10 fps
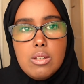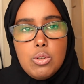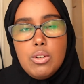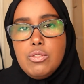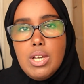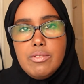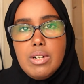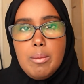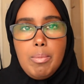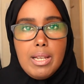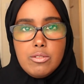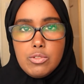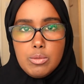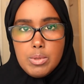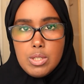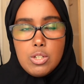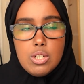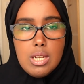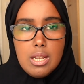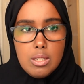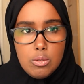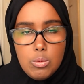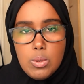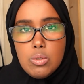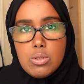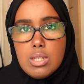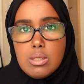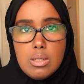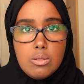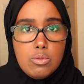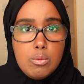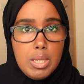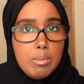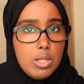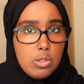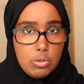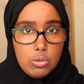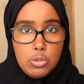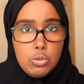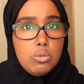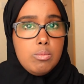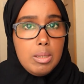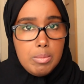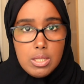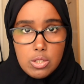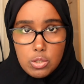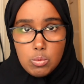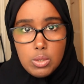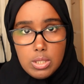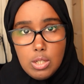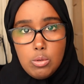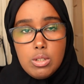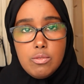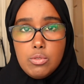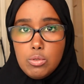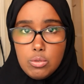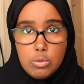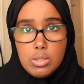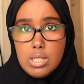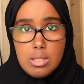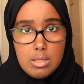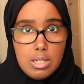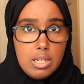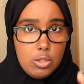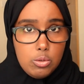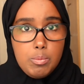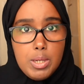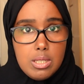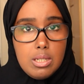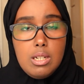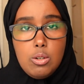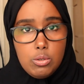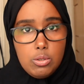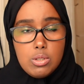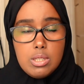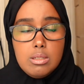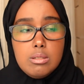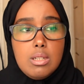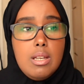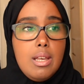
So if you ever applied for a position and you were not successful, maybe it's not you, maybe it's just what they're looking for, not necessarily you personally or your skills.